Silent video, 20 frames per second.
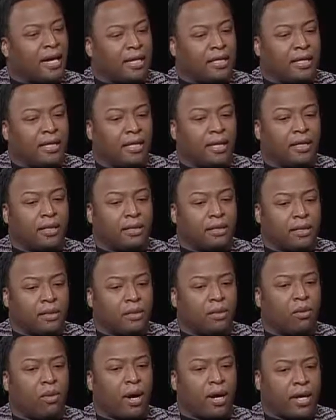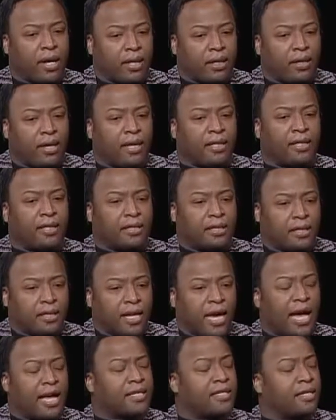I did I did the
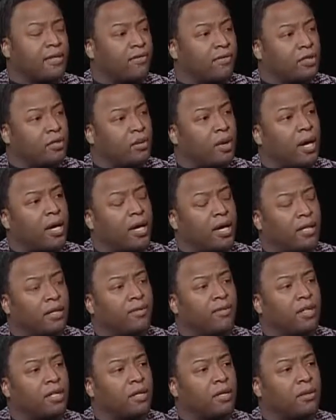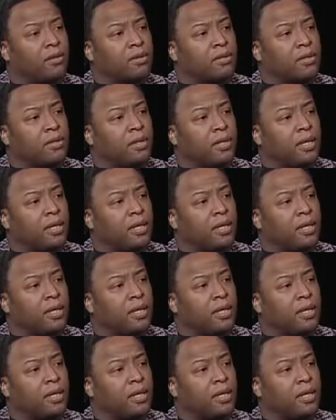casting for 2 R. Kelly videos.